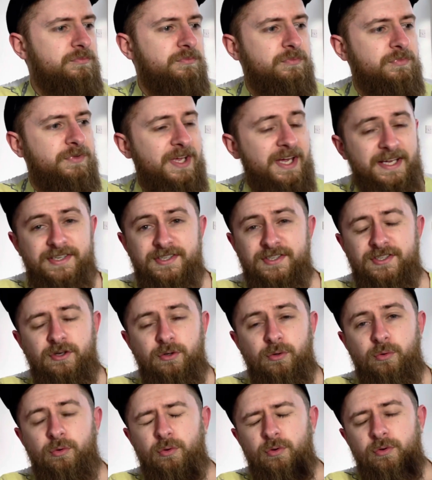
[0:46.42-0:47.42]
desk
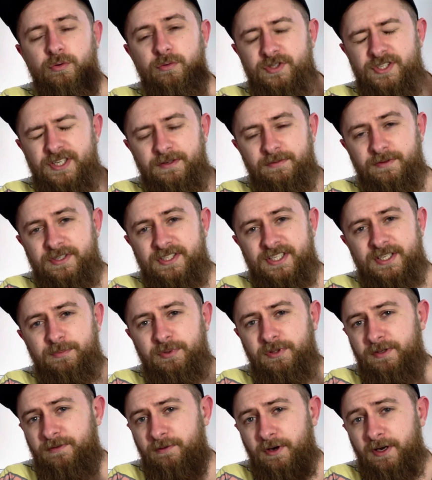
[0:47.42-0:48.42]
or say for
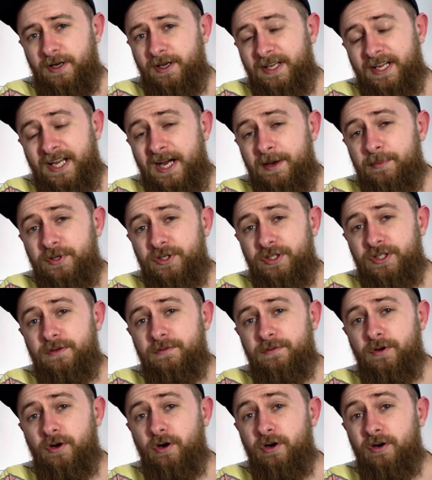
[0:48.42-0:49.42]
example the filing cabinet you've
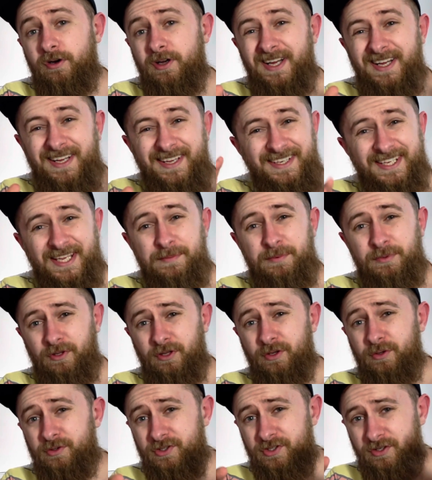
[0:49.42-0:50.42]
got, keeping
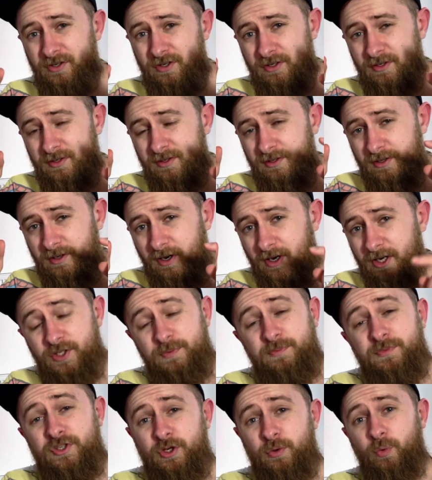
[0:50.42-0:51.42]
those
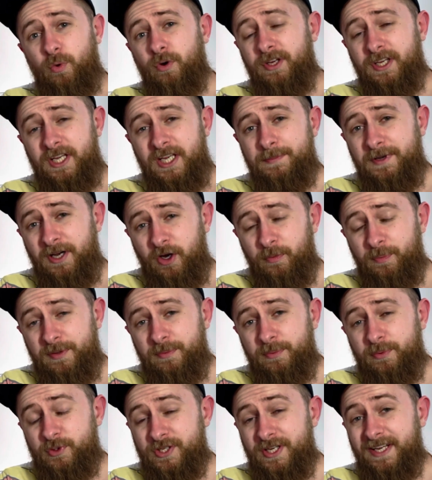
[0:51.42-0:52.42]
items you want to keep out of
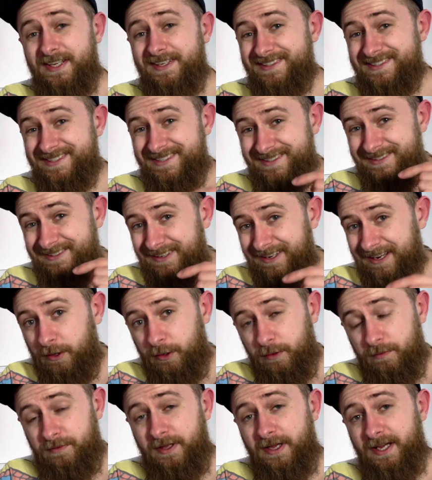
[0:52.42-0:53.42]
people's hands out
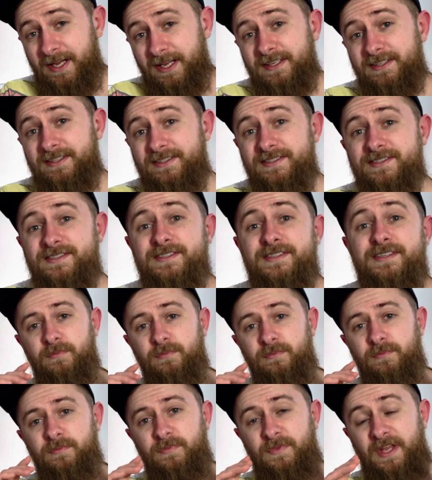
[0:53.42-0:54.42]
of their hands.
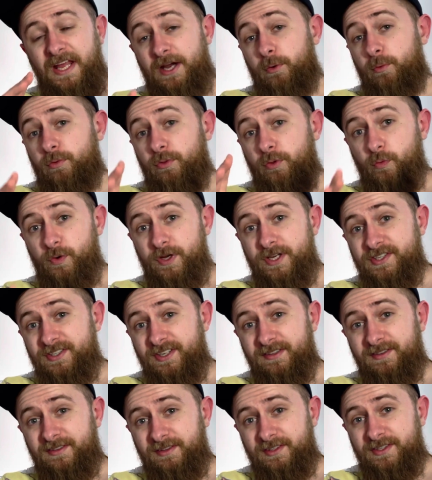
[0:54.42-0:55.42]
Now, the reason I
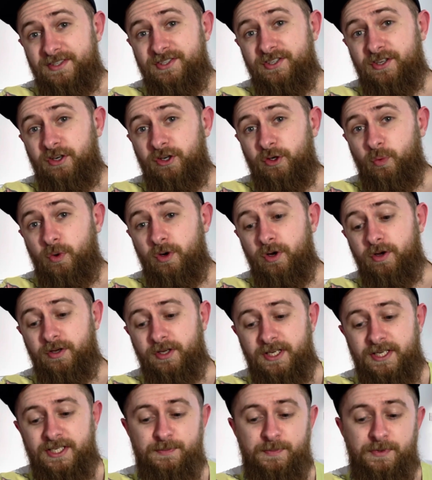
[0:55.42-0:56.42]
think this is going to
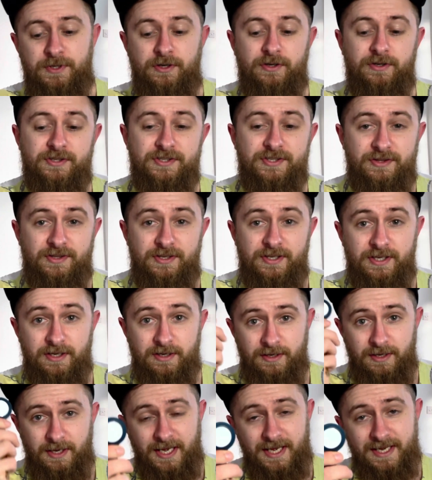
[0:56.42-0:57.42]
work is because the
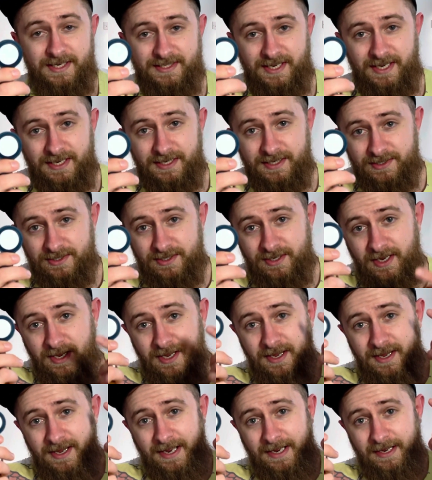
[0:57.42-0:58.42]
AirTags
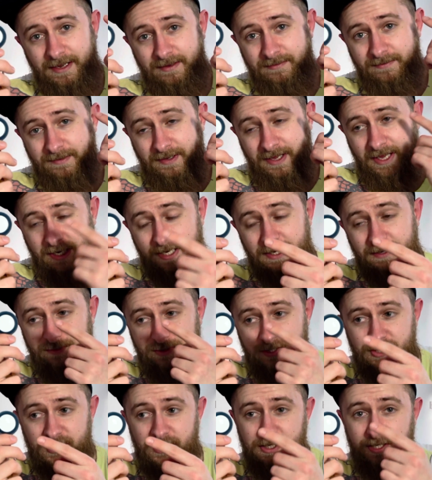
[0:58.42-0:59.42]
have
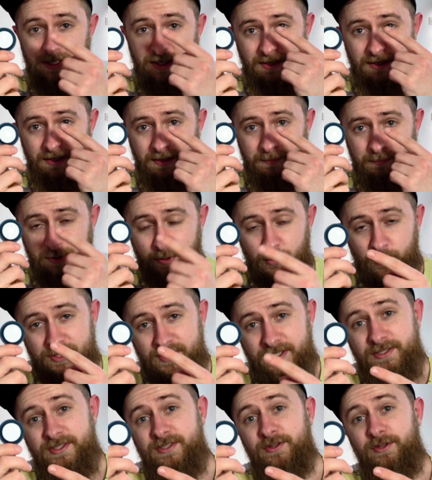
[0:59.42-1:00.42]
NFC built
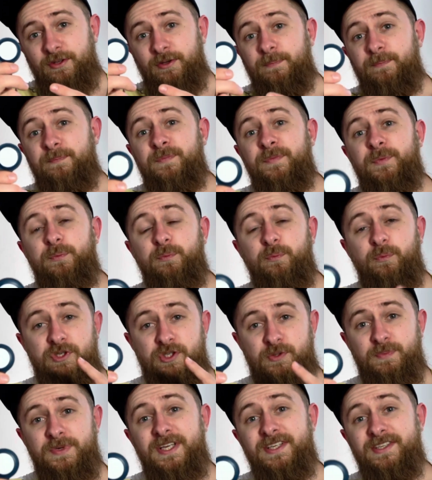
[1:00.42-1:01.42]
into them, which
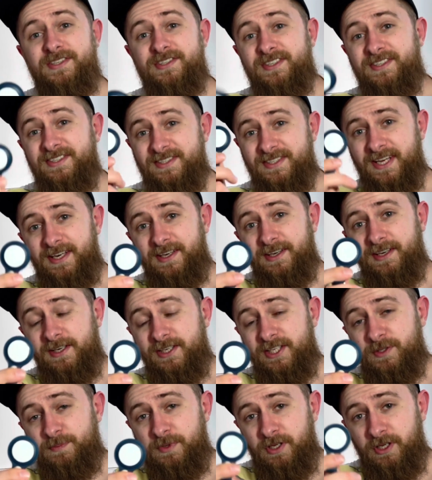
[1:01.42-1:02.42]
means, technically
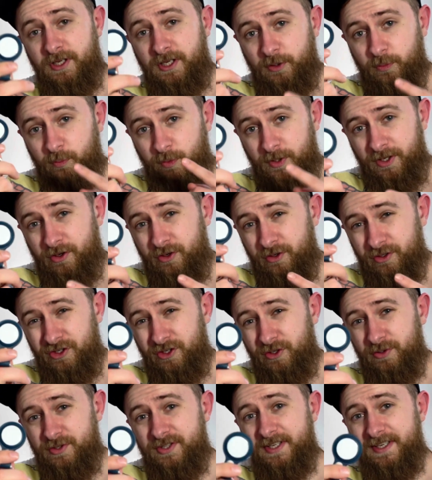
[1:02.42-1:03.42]
speaking, we could
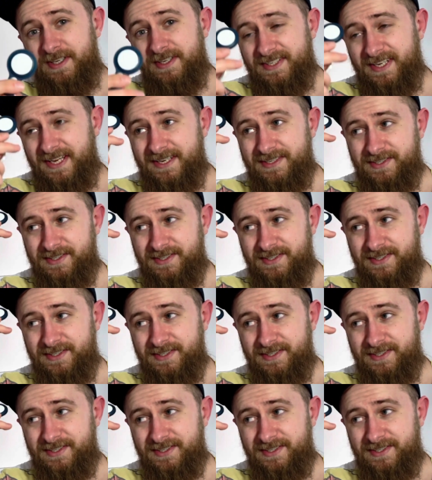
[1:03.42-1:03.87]
use these as